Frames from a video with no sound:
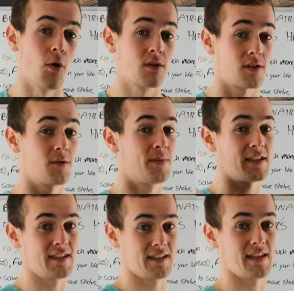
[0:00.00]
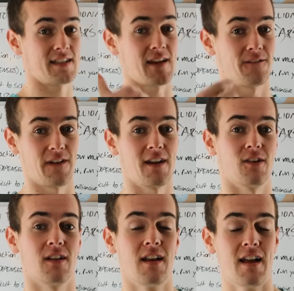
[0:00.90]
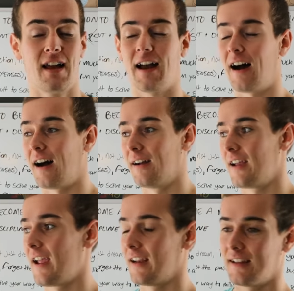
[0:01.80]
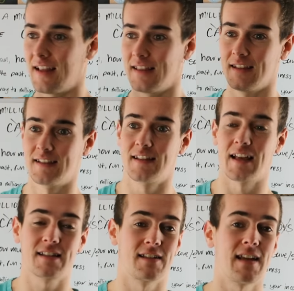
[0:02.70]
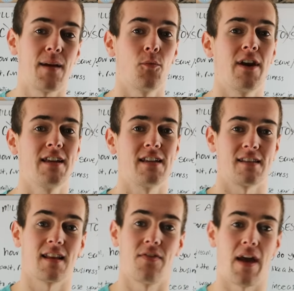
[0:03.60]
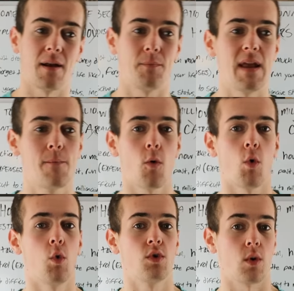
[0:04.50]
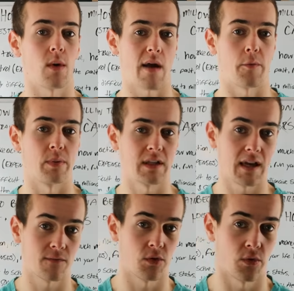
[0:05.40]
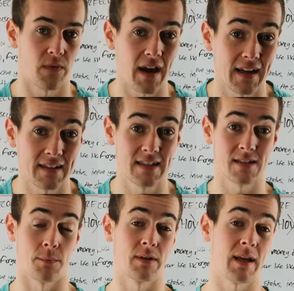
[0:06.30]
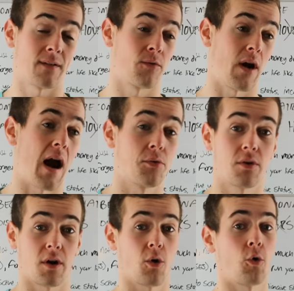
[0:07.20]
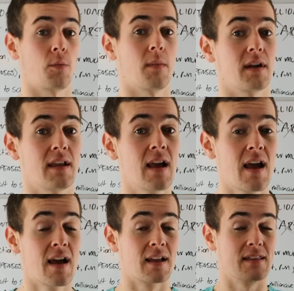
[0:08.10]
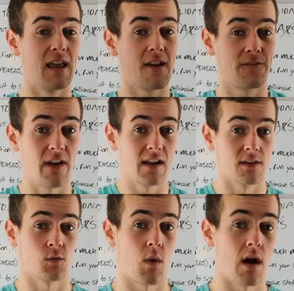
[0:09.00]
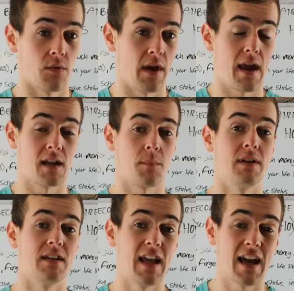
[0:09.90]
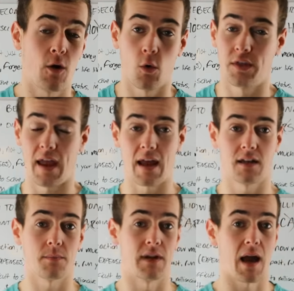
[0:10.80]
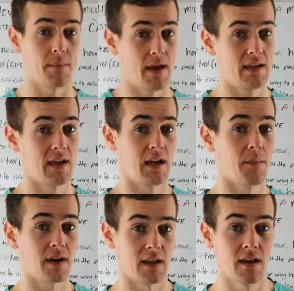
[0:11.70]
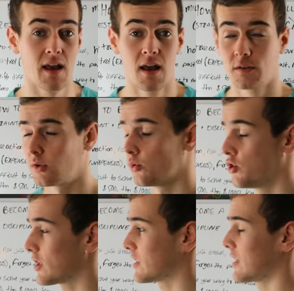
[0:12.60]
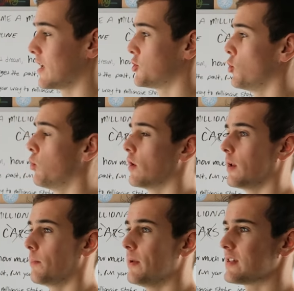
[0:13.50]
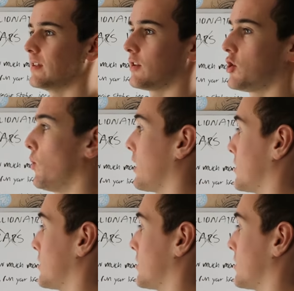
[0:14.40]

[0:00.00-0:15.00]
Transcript: Those are the businesses that fail. Uh, and and this, that's the same reason that people who don't have a plan for their finances, a plan for how they're going to earn money, they fail as well. They end up in debt or they end up not making any money. So just as you would a business, you